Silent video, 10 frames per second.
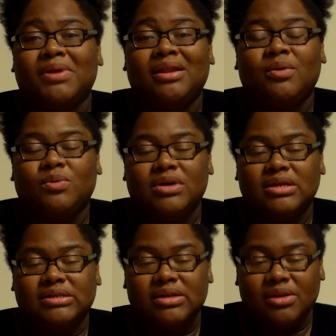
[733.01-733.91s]
But there
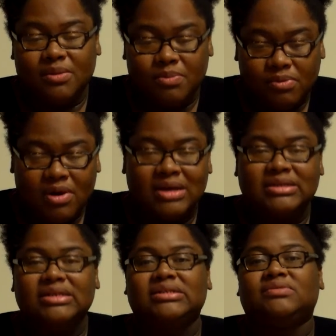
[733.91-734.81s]
was the
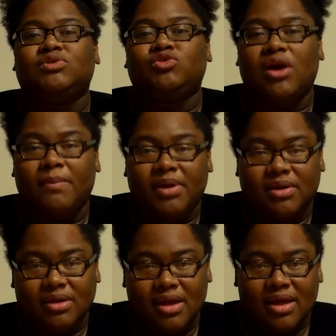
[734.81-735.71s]
process of
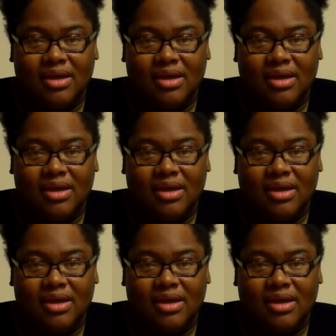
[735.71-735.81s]
dropping